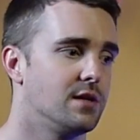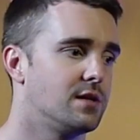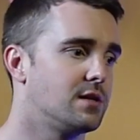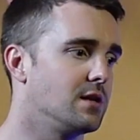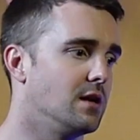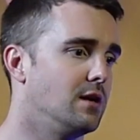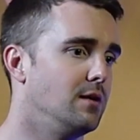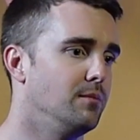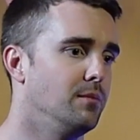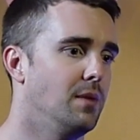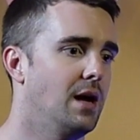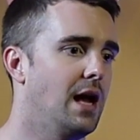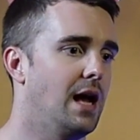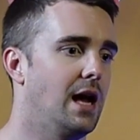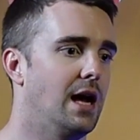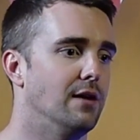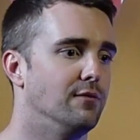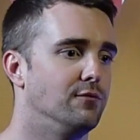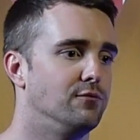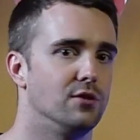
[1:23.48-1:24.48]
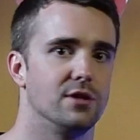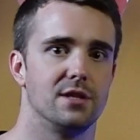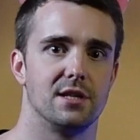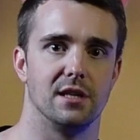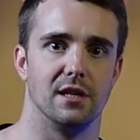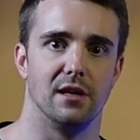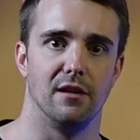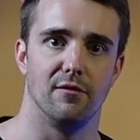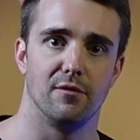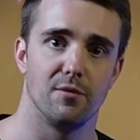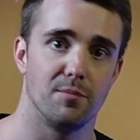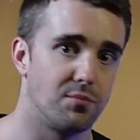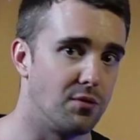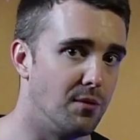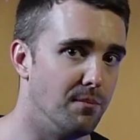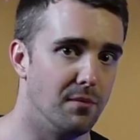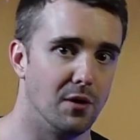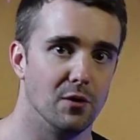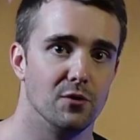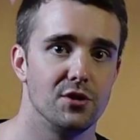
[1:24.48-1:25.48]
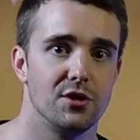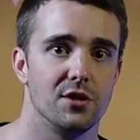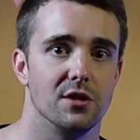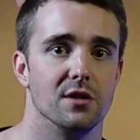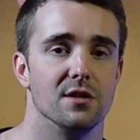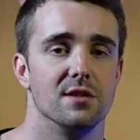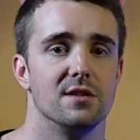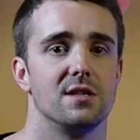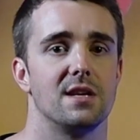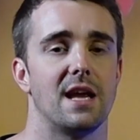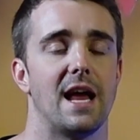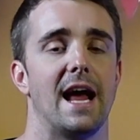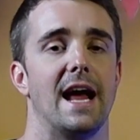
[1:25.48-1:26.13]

some have received promotions,